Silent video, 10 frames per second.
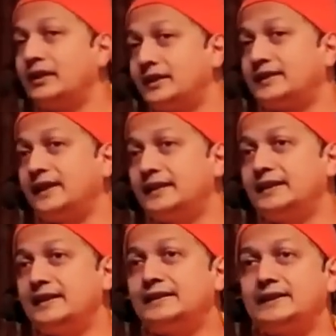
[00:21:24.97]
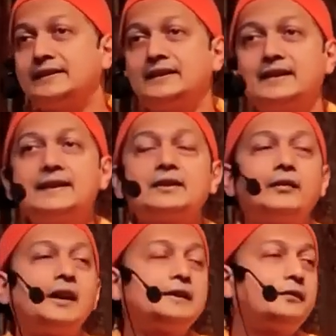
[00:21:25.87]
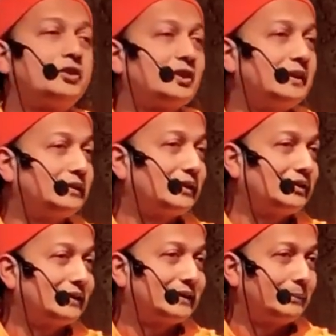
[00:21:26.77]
understand it these days, in the days of artificial intelligence